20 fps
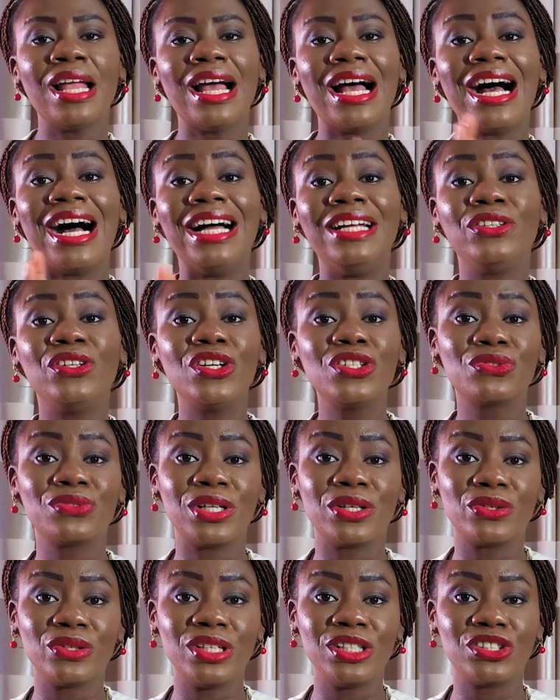And those
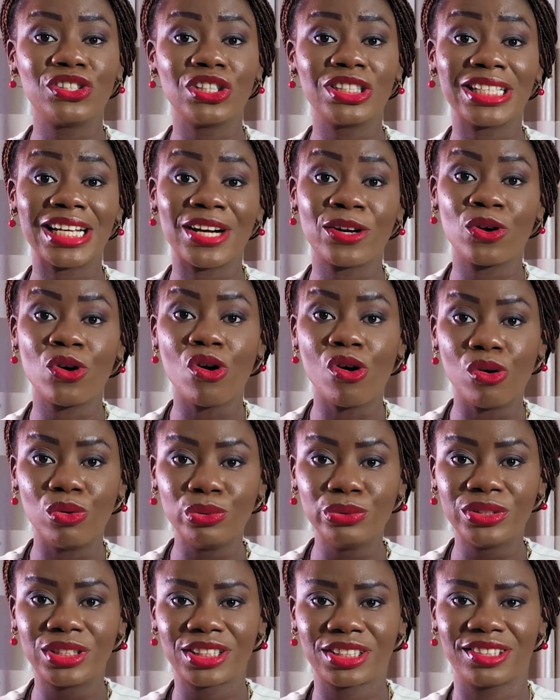regulators are
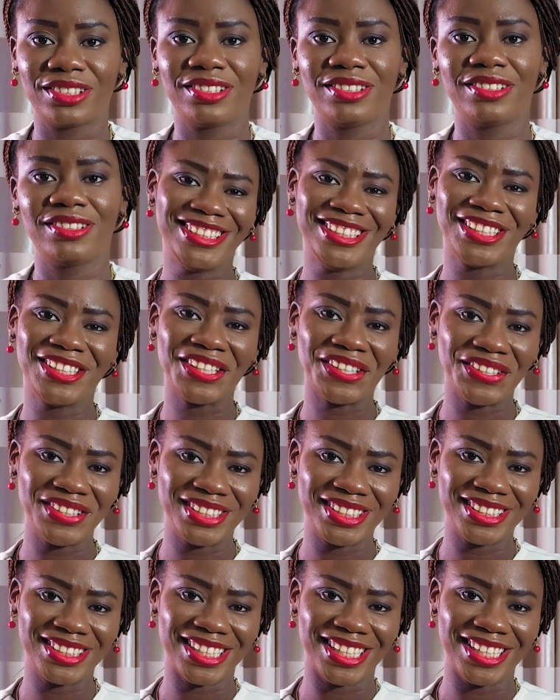called
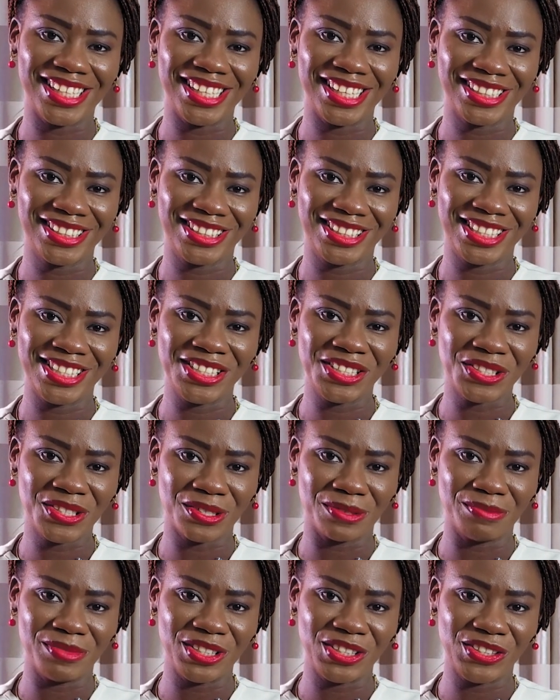Securities and Exchange
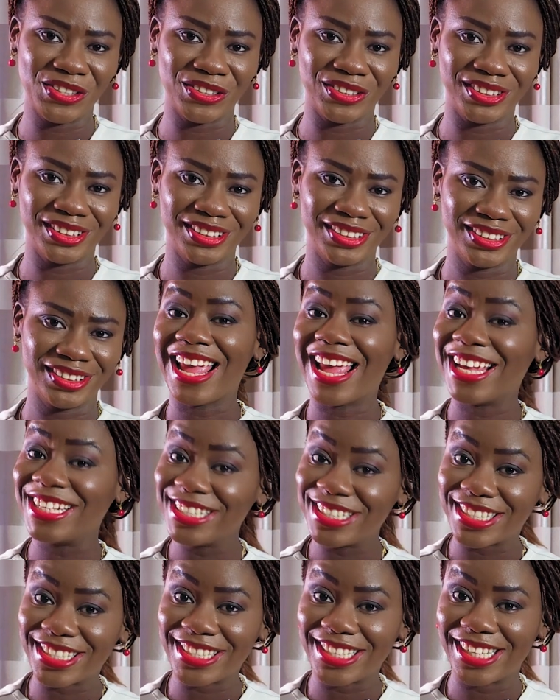Commission,
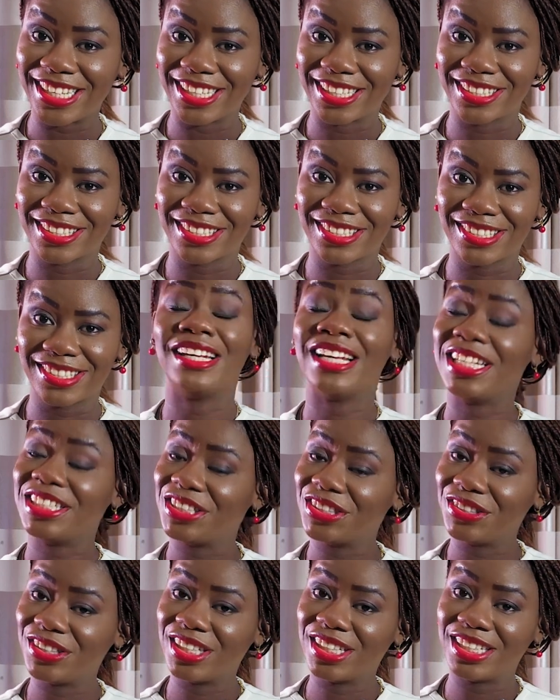NGX,
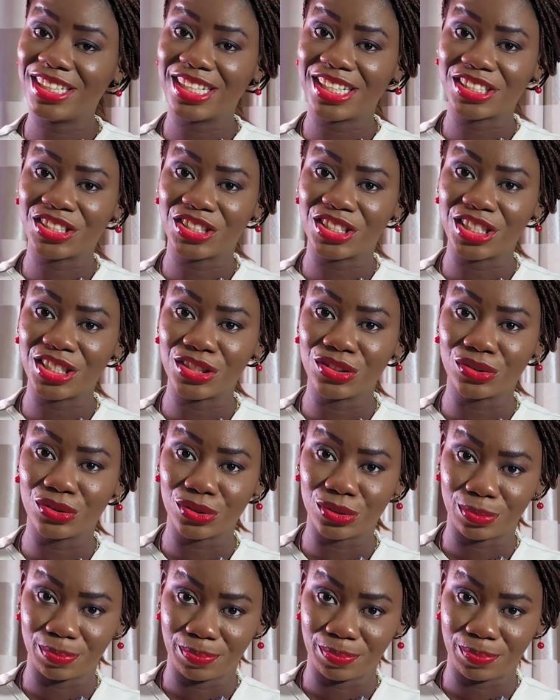Nigerian Exchange Group.